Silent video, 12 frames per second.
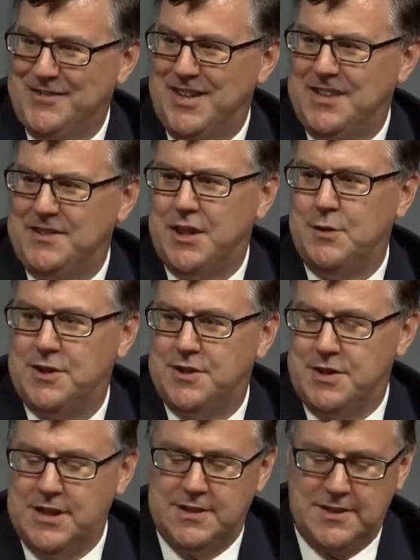right. So
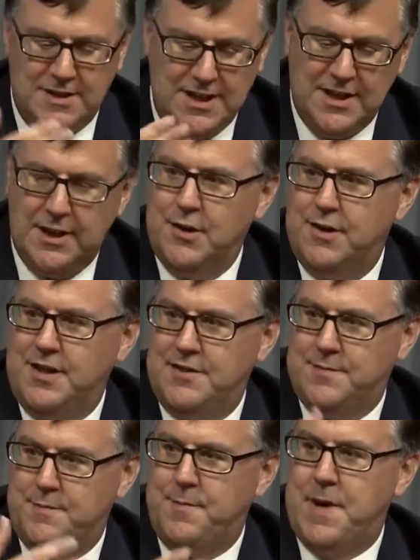there are
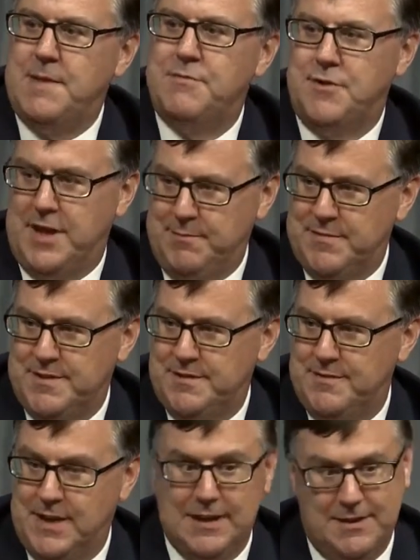these pipe dreams.
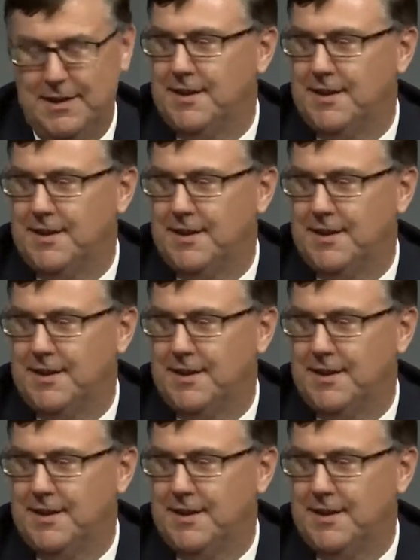Yeah.